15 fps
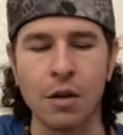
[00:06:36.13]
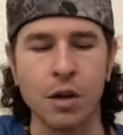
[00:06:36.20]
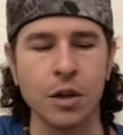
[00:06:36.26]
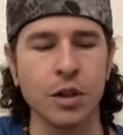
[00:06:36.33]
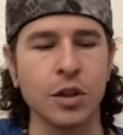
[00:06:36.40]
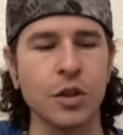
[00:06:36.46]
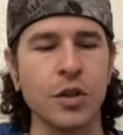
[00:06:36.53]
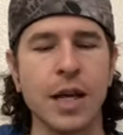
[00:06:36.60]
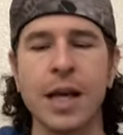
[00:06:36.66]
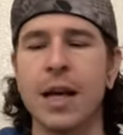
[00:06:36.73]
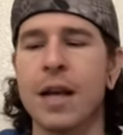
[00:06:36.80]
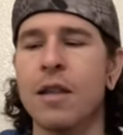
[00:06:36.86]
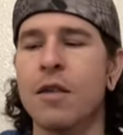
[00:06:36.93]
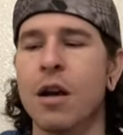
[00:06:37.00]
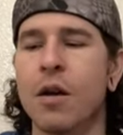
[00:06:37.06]

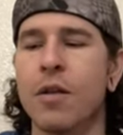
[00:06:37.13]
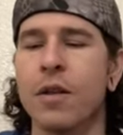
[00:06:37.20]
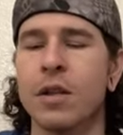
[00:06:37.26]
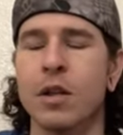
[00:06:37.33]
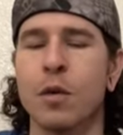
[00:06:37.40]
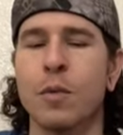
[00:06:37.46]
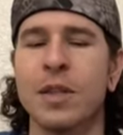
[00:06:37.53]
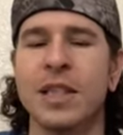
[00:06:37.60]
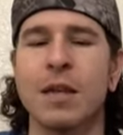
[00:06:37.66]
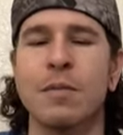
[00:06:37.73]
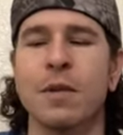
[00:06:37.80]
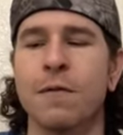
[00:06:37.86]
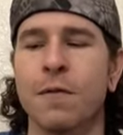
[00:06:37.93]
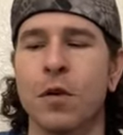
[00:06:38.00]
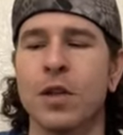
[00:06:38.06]
And it almost seems
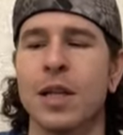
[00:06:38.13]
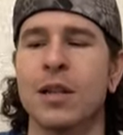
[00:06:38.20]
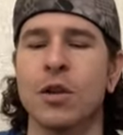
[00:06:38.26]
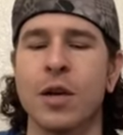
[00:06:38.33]
and feels like